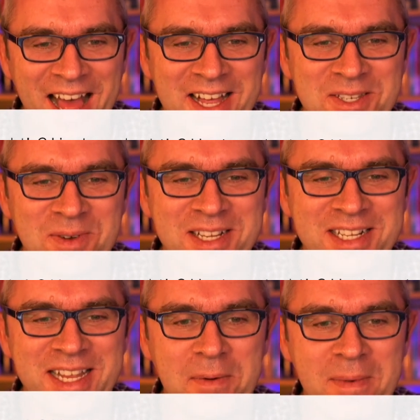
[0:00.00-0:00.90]
I just
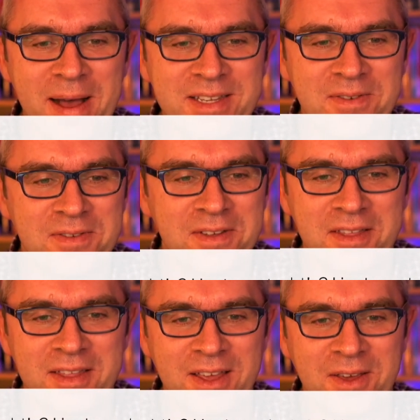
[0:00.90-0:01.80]
wanted to say a massive
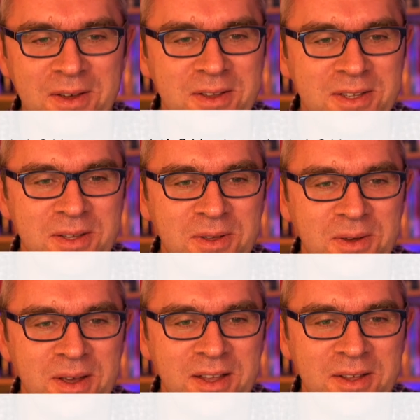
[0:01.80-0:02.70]
thank you to
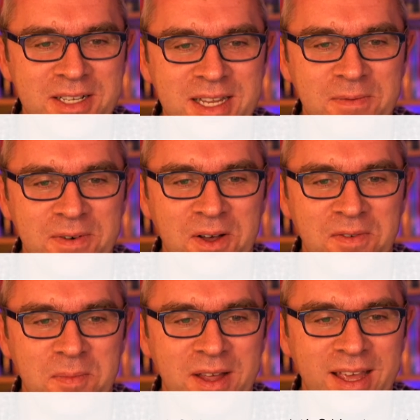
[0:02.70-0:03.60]
you and your team for
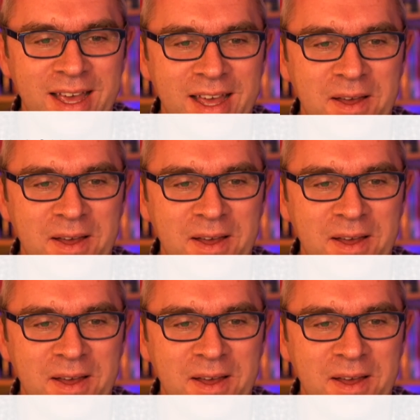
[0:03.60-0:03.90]
Coffee Break.